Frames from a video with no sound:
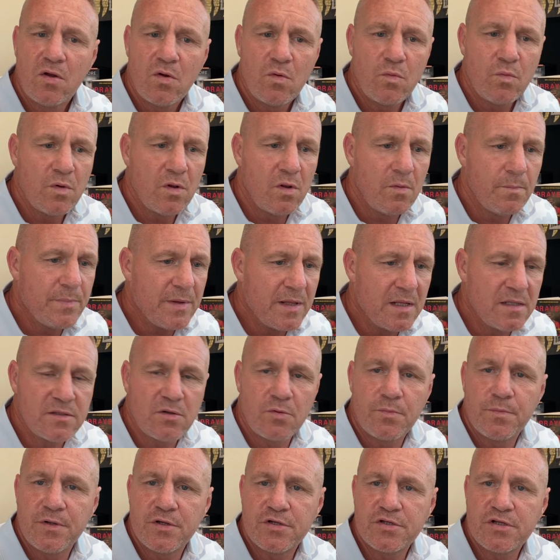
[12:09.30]
We'll build
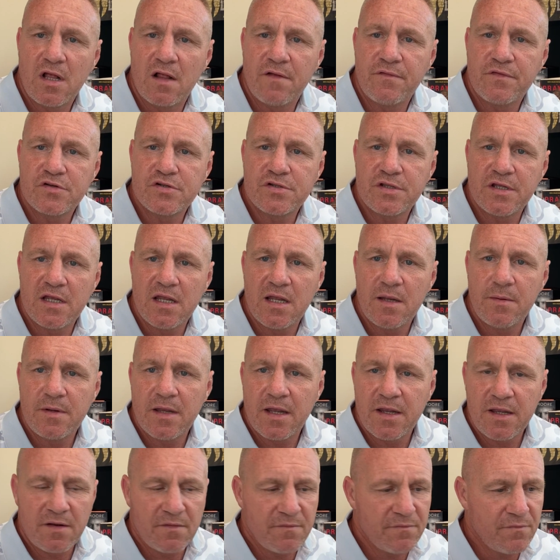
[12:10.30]
up your self-esteem,
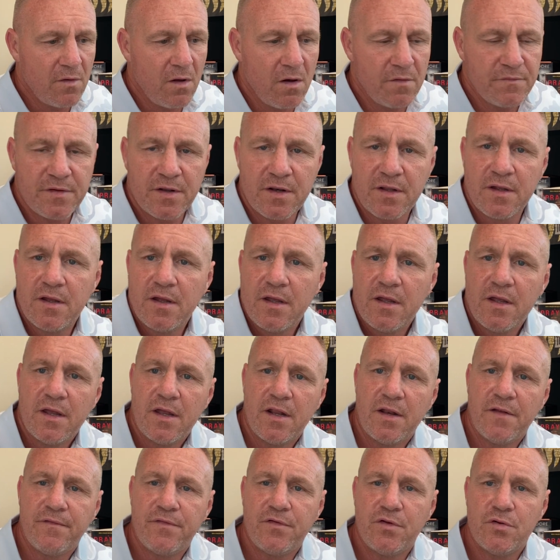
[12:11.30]
get you involved in
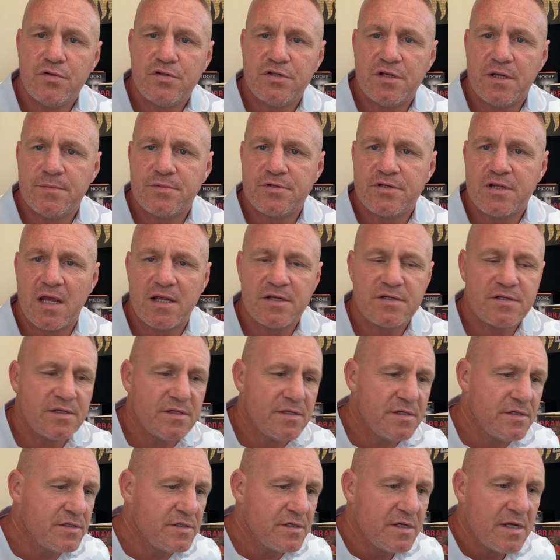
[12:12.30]
a few gym
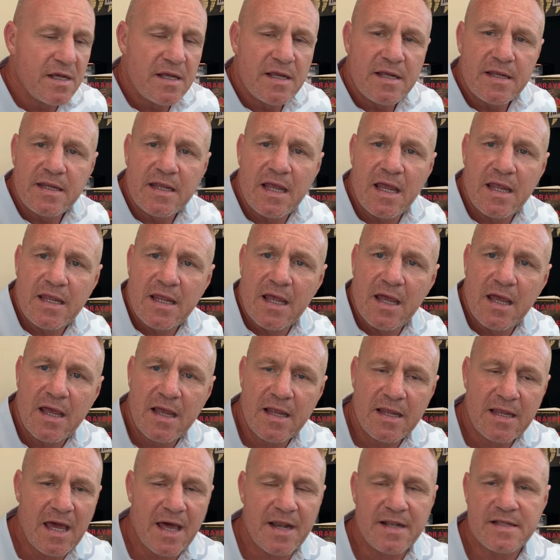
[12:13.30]
sessions, get you
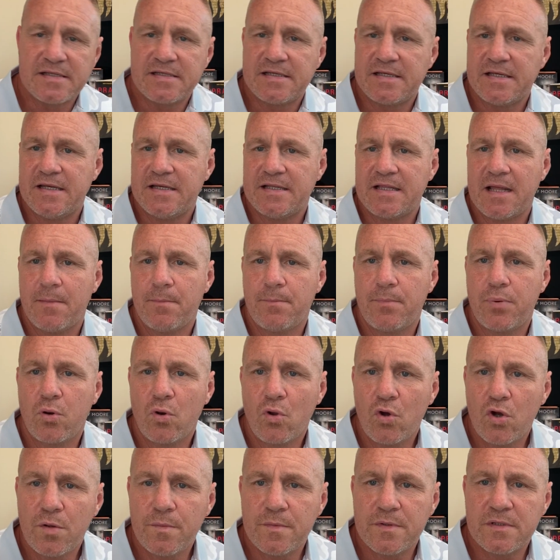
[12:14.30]
guaranteed
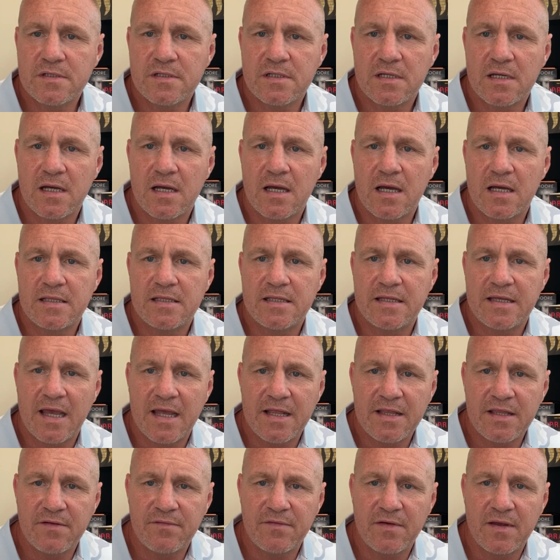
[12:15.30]
employment at the
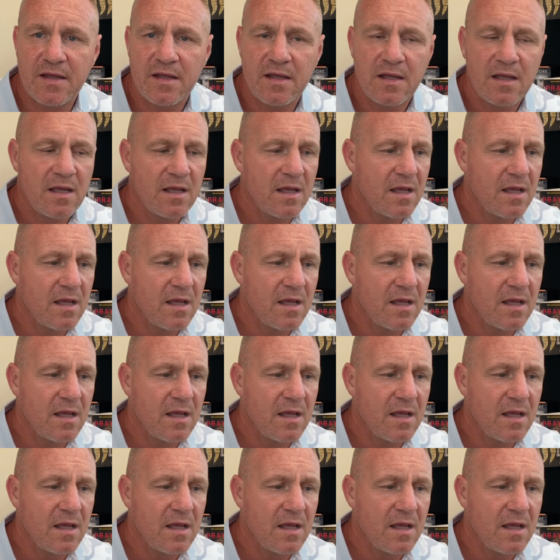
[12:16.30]
end of it,